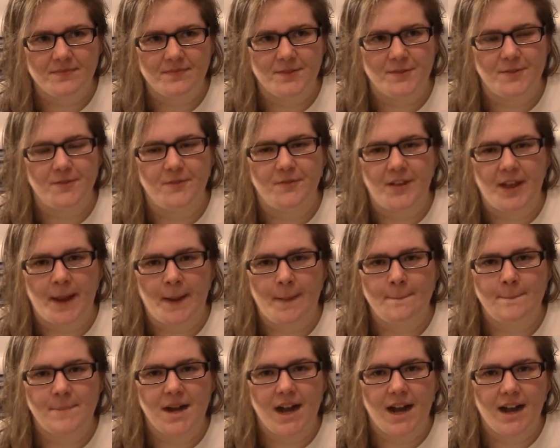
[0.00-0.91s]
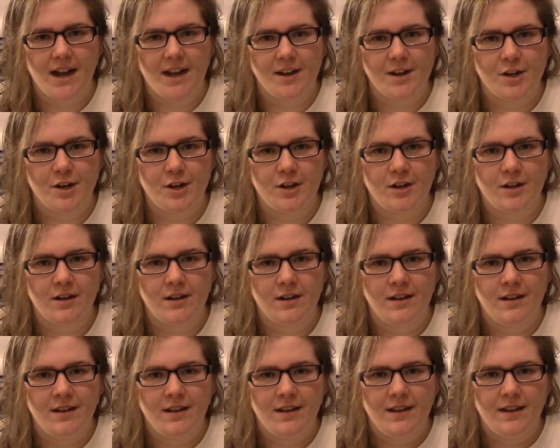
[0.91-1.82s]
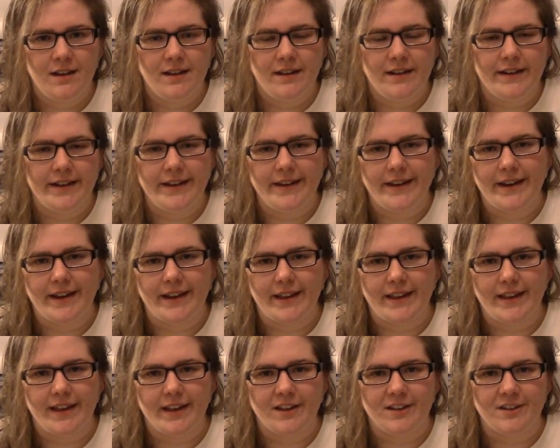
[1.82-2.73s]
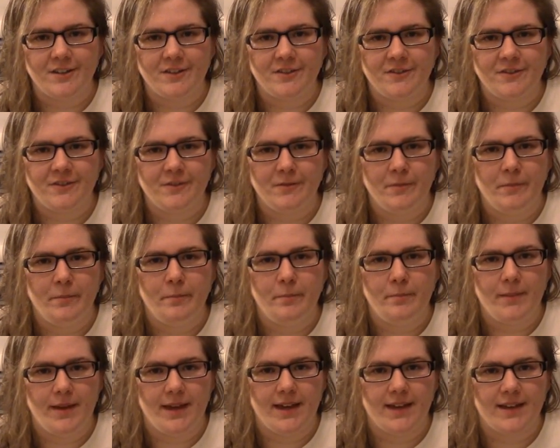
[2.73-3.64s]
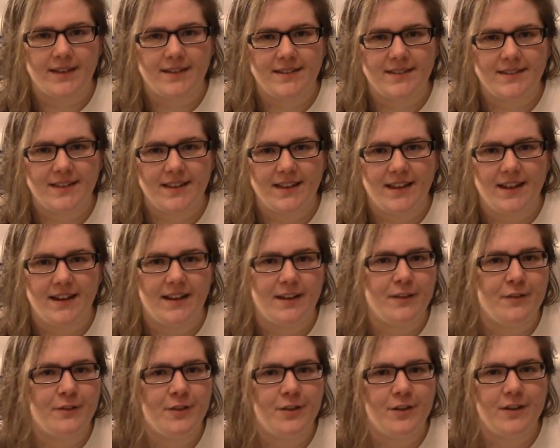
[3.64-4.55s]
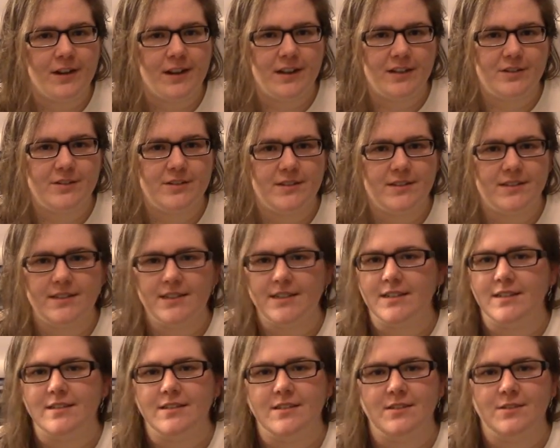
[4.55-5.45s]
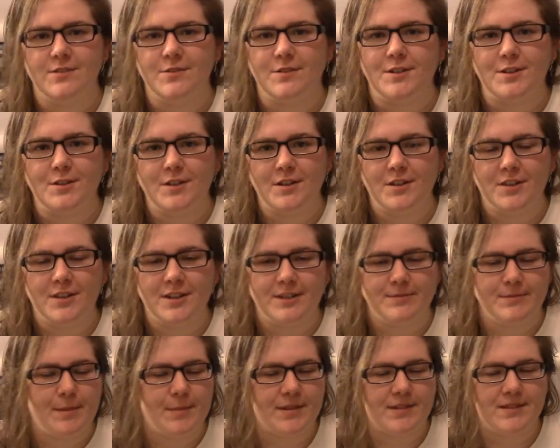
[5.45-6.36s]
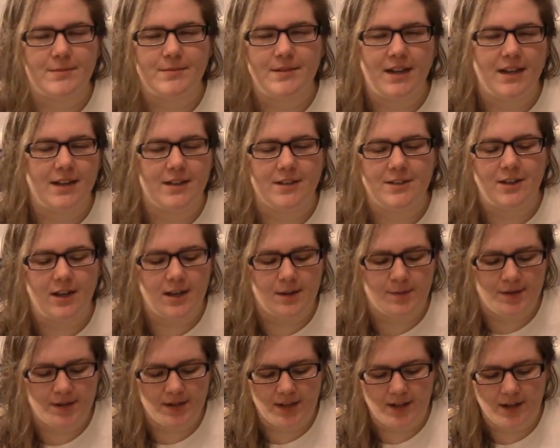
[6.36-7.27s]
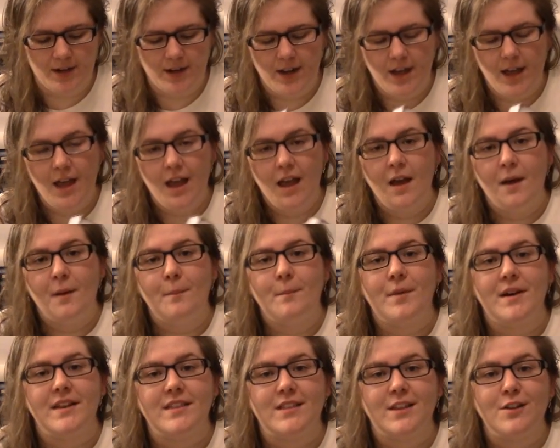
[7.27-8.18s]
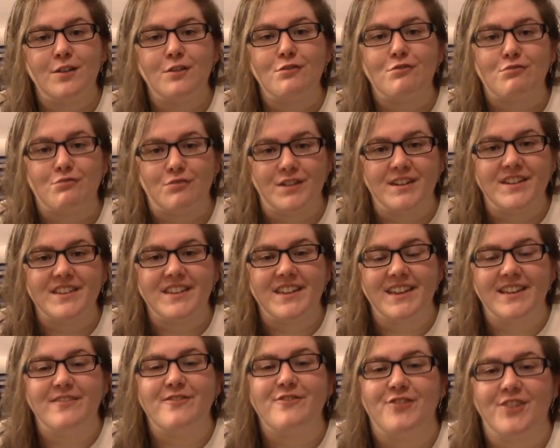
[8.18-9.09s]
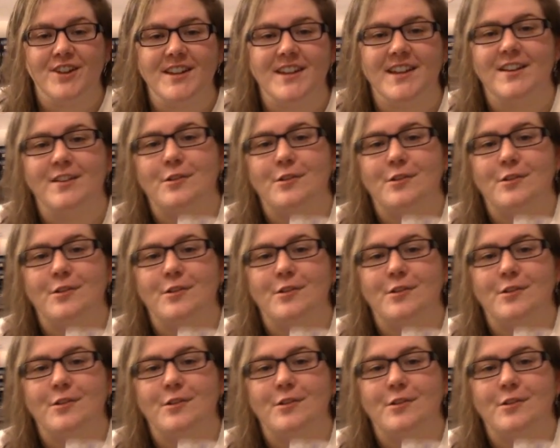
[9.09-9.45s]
vampire night elf mix. And if you're interested in the story, you can look them up because I'm not going to talk about it here. But they're really freaking